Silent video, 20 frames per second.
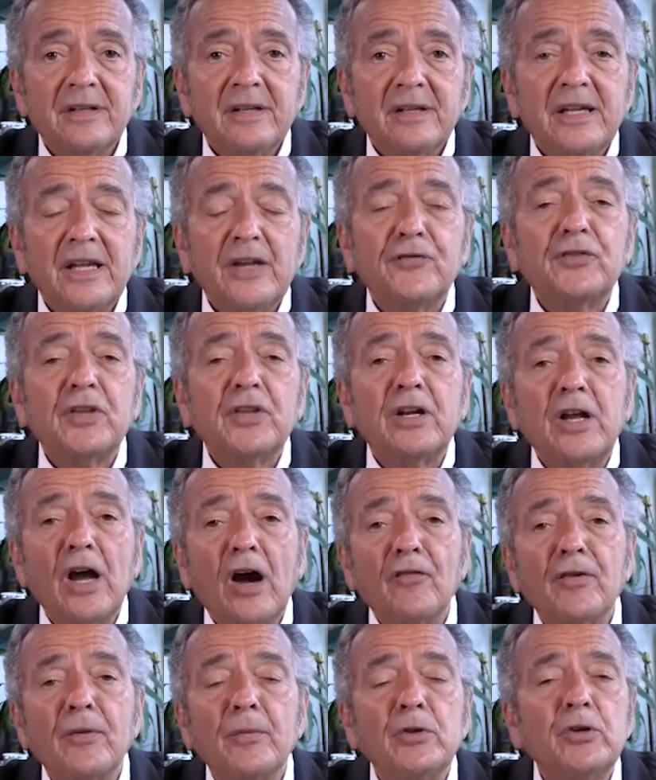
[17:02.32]
If the
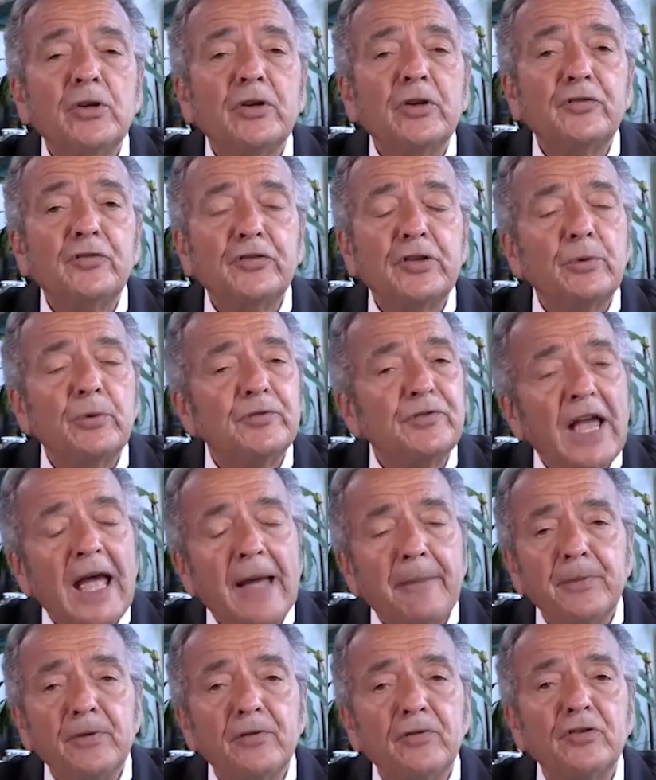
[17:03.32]
government, you can see what
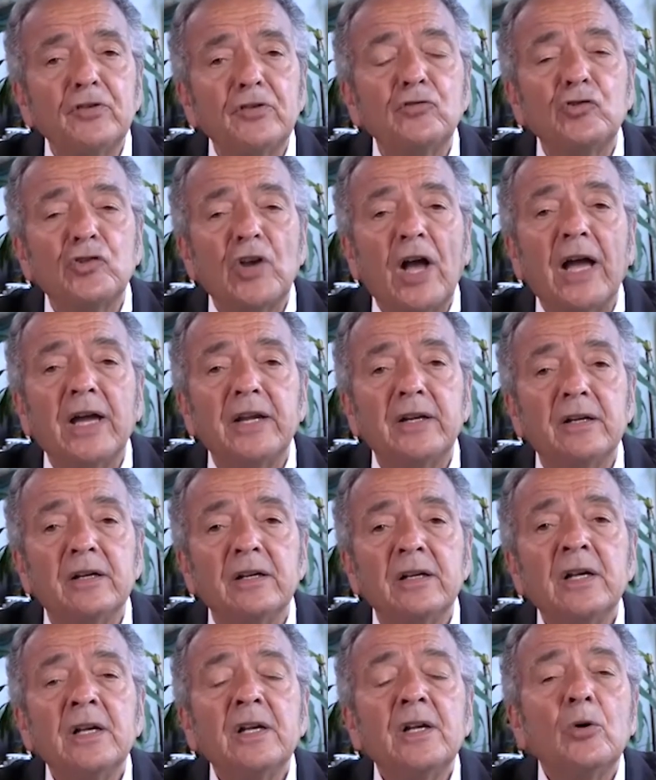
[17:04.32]
happens in China,
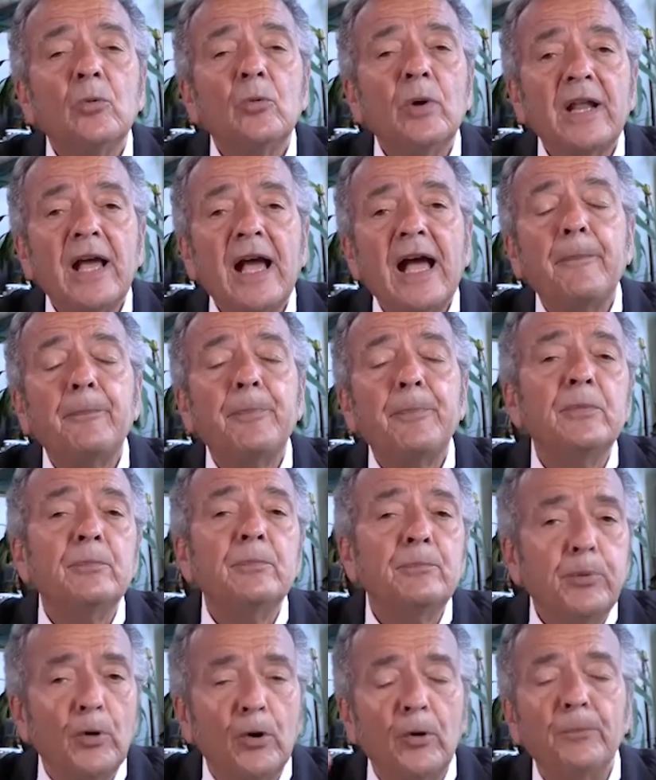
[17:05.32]
what happened,
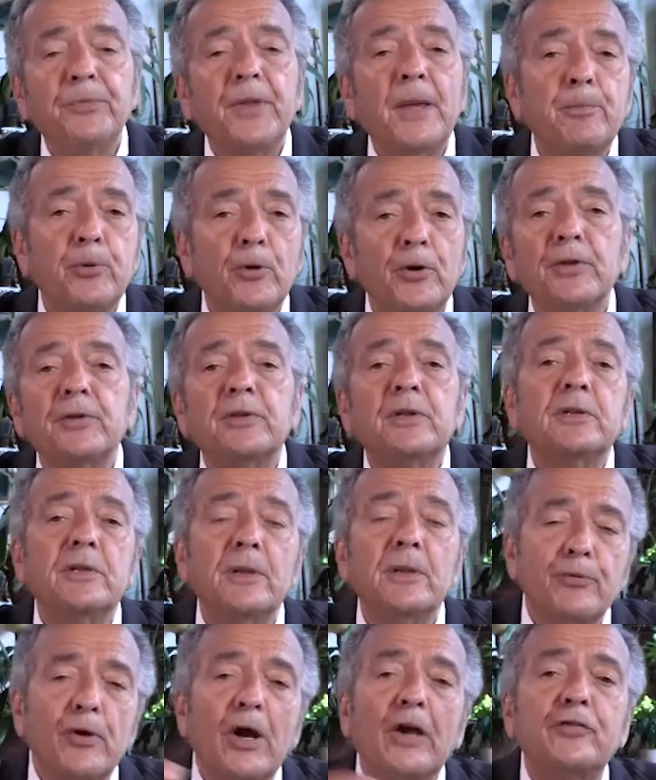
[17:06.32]
boom, they put it,
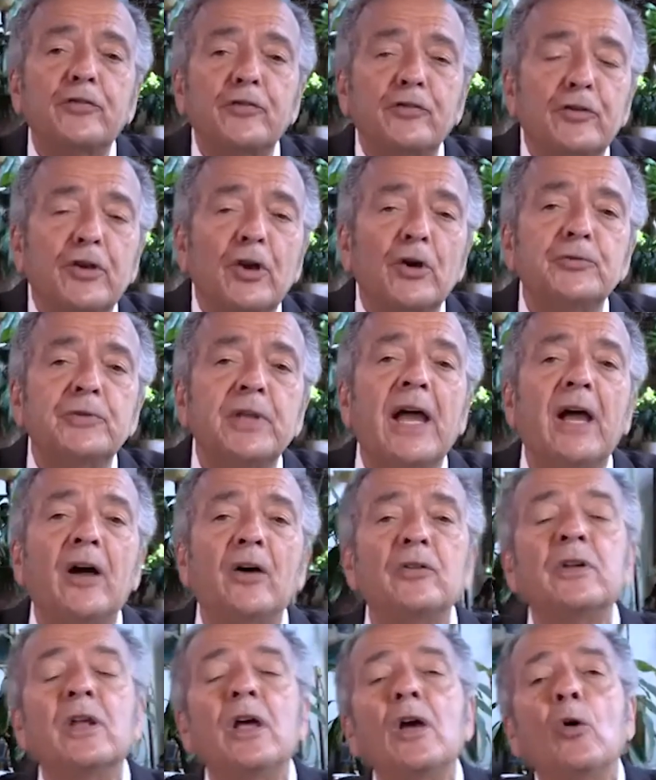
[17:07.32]
prices go
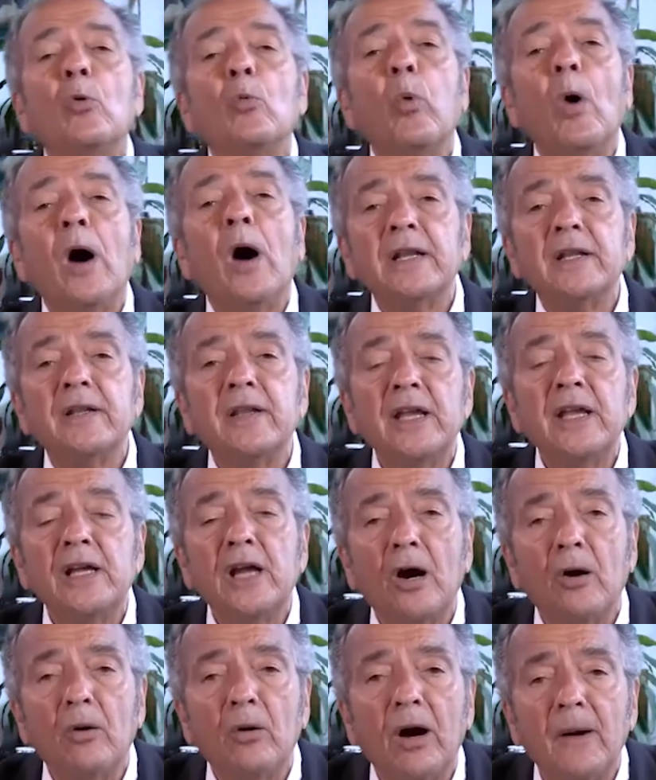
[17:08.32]
down. Why do they
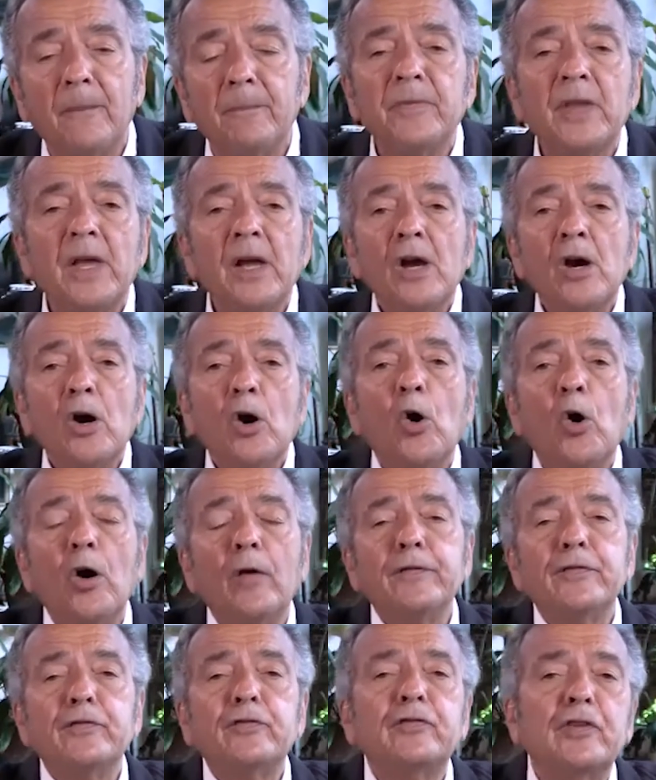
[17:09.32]
go up? All of
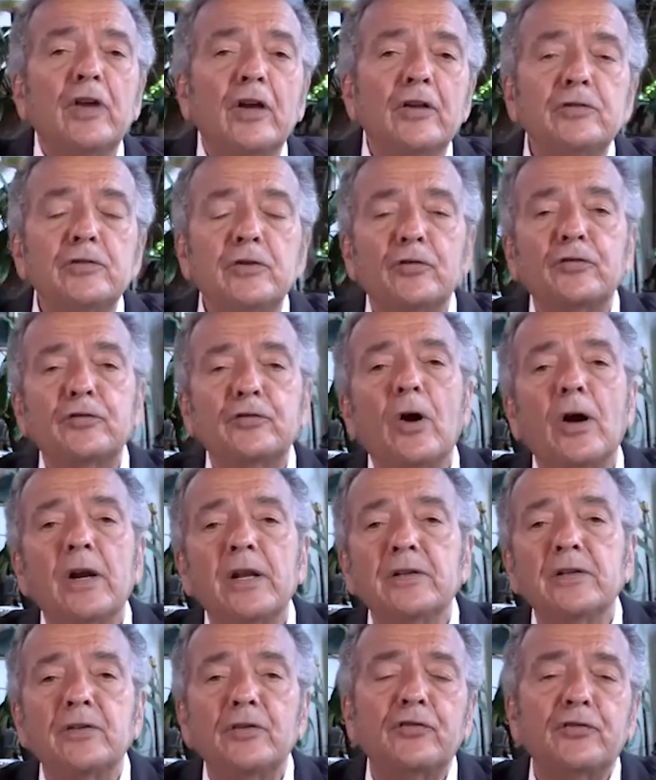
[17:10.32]
a sudden, you're
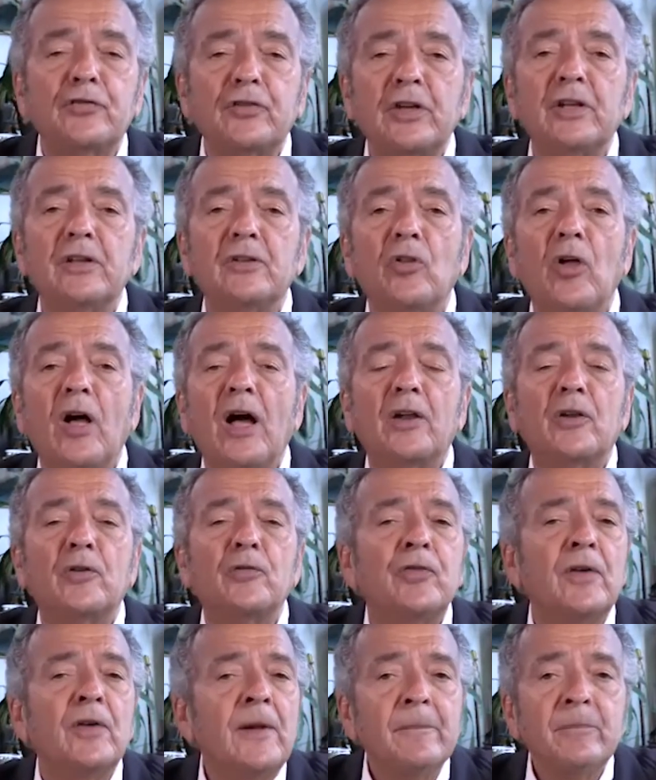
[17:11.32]
starting to see a lot
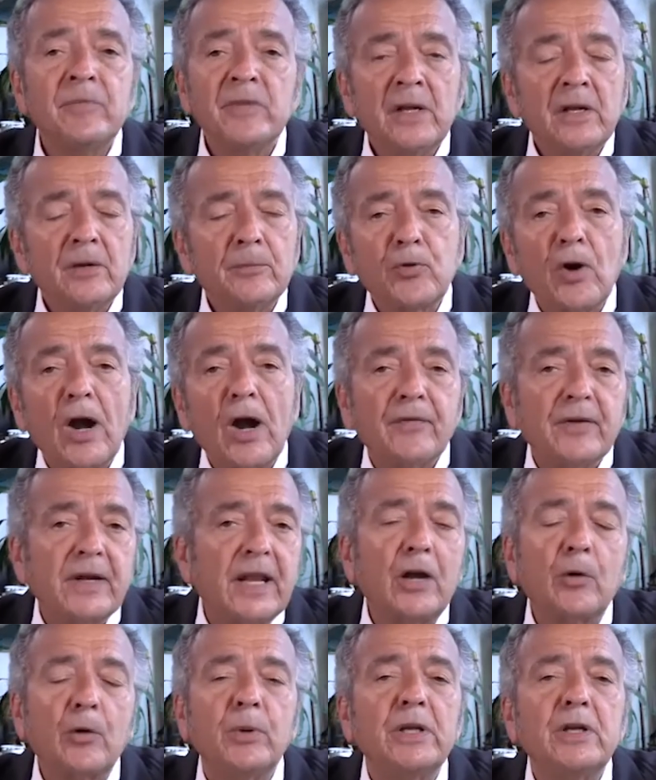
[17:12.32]
of private
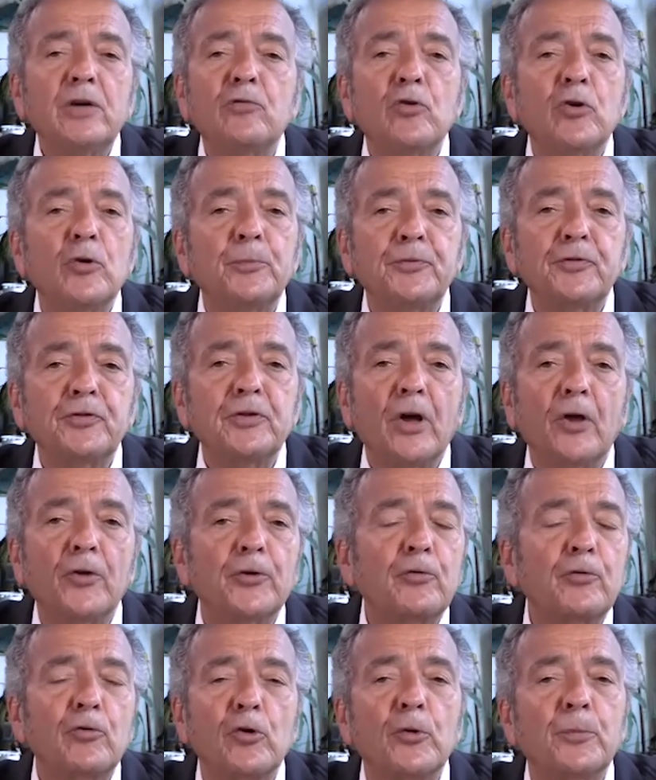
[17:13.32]
equity groups and other
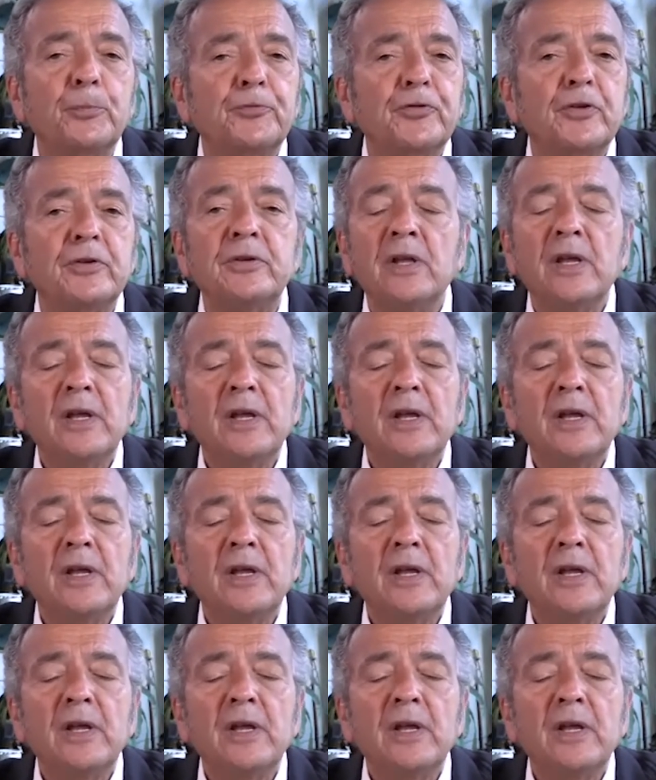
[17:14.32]
groups and